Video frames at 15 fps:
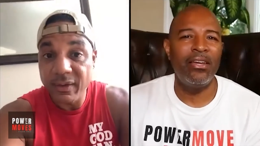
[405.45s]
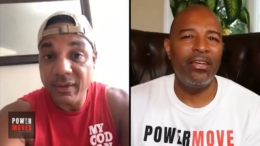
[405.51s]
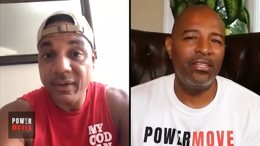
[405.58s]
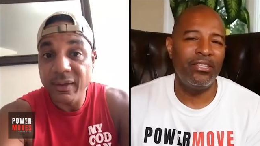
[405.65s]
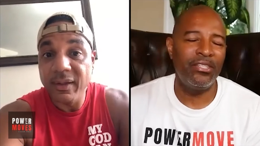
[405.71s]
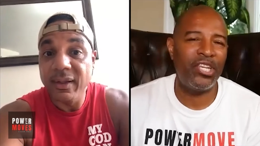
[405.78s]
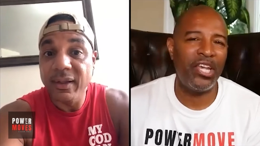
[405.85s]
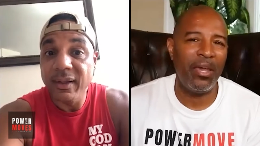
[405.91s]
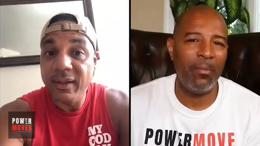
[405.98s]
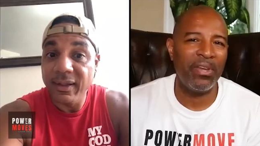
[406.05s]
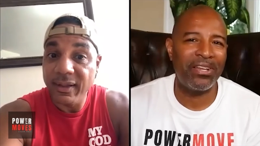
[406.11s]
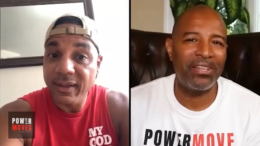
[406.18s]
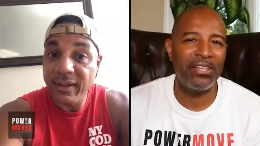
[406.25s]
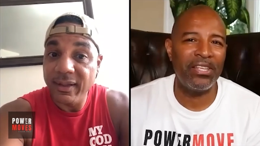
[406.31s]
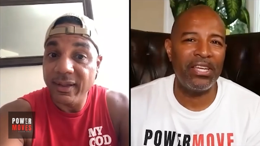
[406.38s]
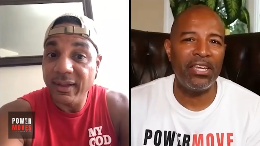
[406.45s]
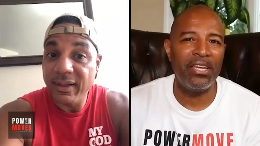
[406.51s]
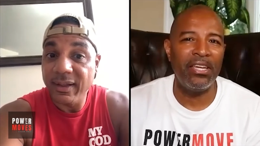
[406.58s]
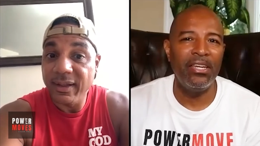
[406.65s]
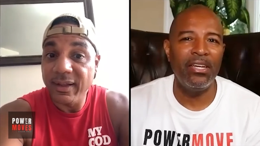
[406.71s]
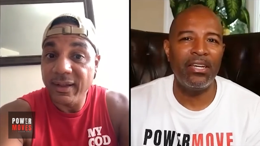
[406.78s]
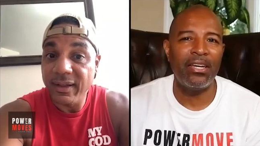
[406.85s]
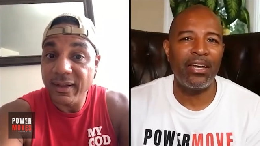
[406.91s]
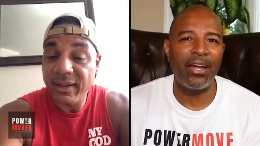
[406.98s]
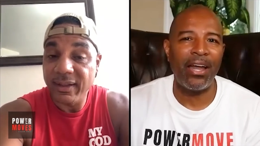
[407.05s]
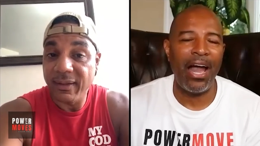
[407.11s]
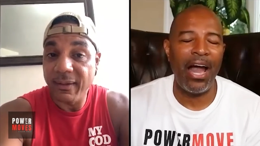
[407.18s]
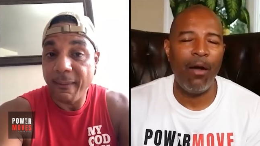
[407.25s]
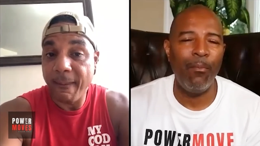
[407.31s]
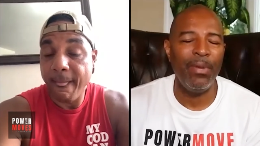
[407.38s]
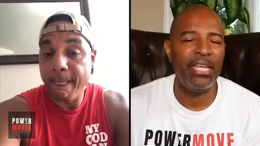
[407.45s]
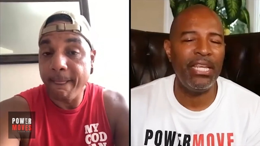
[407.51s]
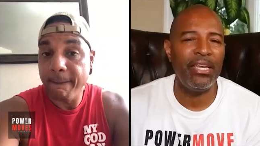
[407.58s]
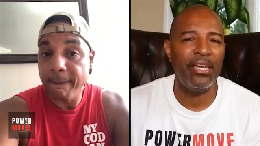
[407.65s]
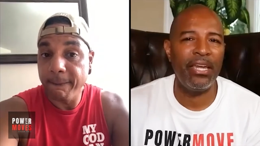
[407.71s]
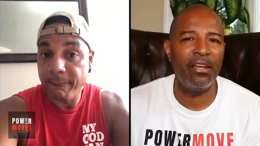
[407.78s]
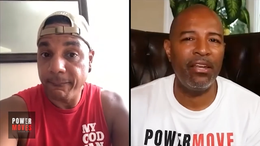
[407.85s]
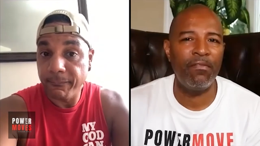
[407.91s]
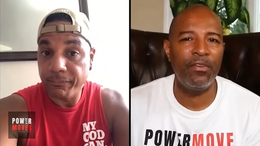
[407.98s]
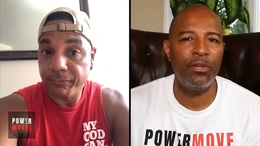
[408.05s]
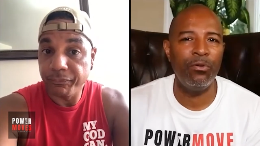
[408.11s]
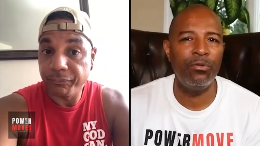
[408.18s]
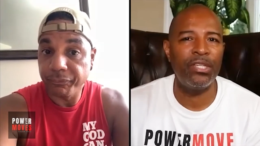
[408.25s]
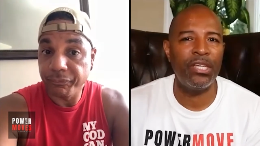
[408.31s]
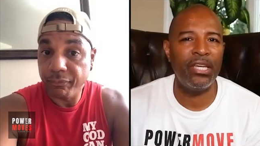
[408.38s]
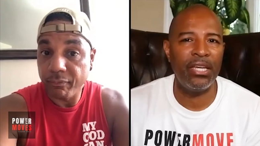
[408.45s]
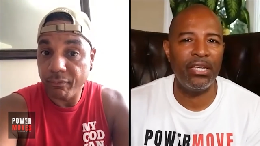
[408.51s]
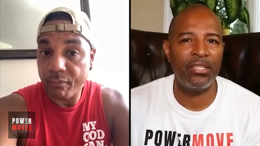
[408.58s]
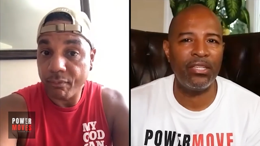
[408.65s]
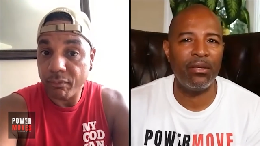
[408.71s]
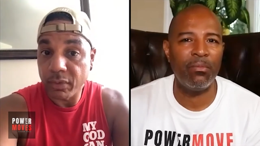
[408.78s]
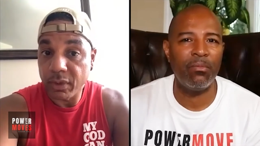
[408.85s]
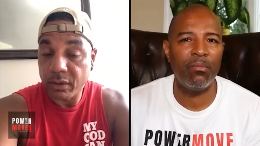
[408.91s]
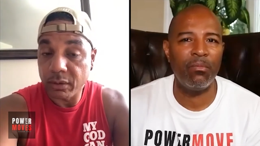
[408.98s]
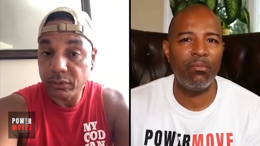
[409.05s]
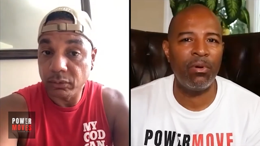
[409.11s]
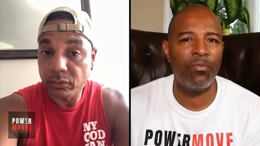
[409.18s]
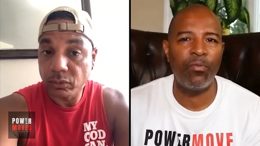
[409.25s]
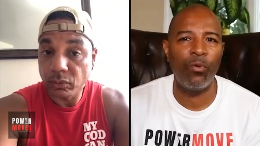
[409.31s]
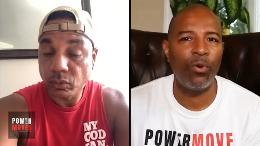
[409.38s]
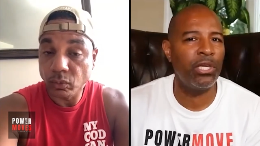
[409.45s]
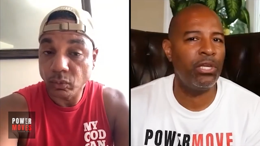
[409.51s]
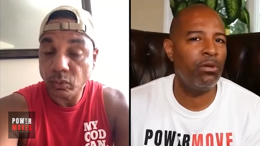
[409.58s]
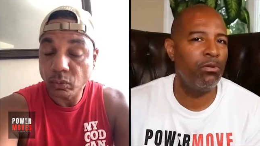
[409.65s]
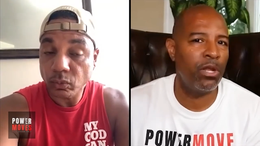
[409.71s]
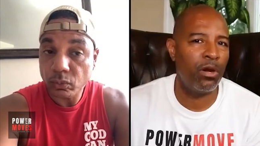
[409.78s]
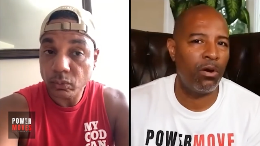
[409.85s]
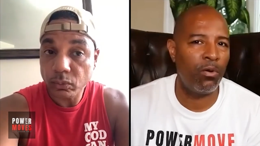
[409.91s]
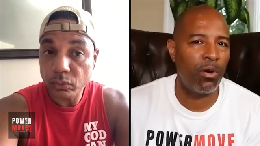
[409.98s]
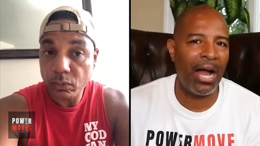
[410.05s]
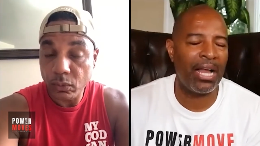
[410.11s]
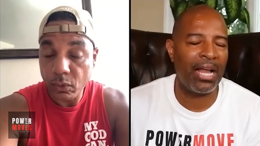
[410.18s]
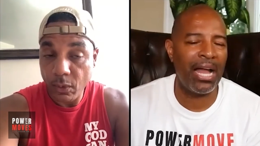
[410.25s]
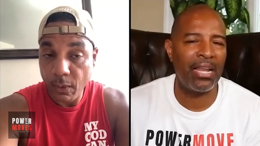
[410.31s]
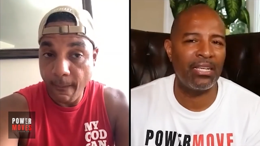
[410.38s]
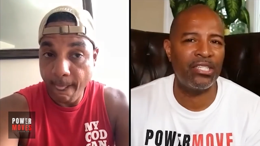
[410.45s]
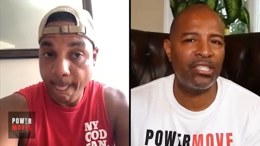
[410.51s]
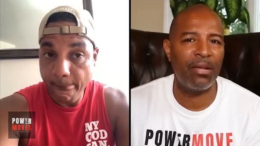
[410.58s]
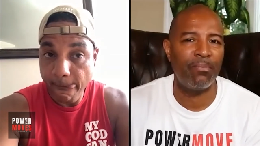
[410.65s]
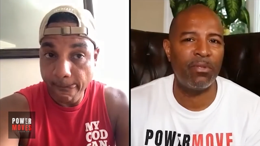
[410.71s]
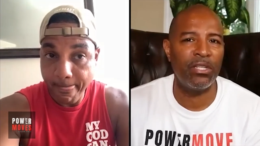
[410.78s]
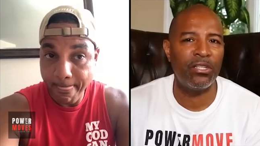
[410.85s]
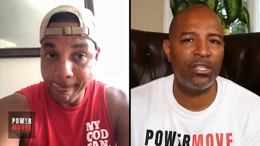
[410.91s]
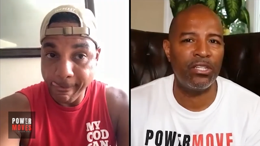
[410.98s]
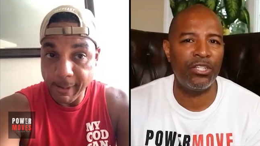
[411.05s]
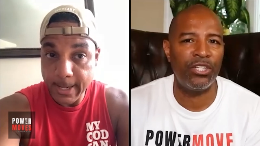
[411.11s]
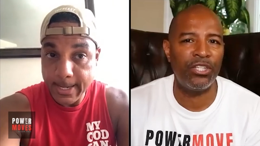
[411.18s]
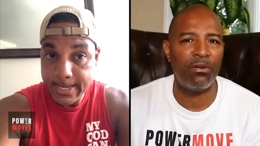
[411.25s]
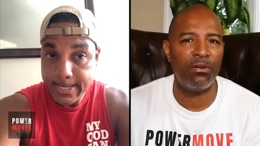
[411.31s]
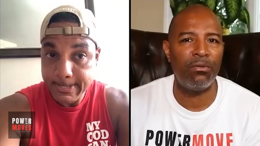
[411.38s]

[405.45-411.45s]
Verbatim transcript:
Speaker 1: Typically, how many interviews is it before you know I got accepted to the show?